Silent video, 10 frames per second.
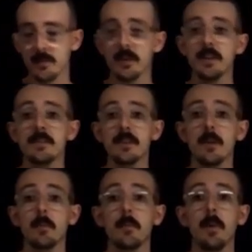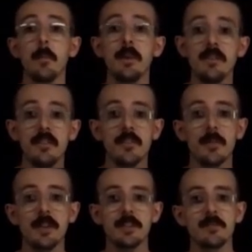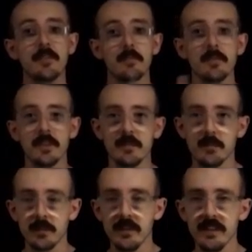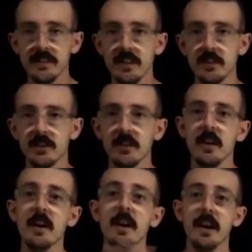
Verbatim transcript: So we're going to use a, a, bit of information from the previous lecture